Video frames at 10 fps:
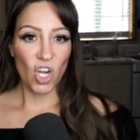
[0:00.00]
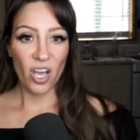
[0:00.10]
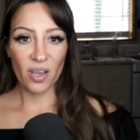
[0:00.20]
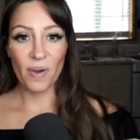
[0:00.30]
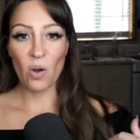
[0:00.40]

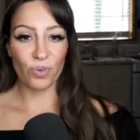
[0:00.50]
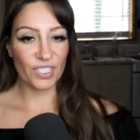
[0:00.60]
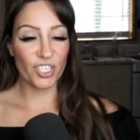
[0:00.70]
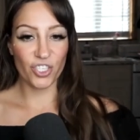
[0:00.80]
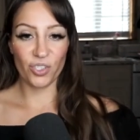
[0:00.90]
talk about what
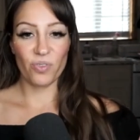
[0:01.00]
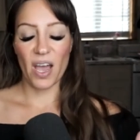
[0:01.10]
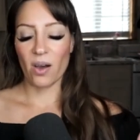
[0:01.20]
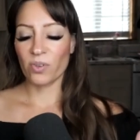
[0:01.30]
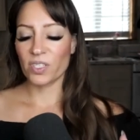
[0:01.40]
to do now.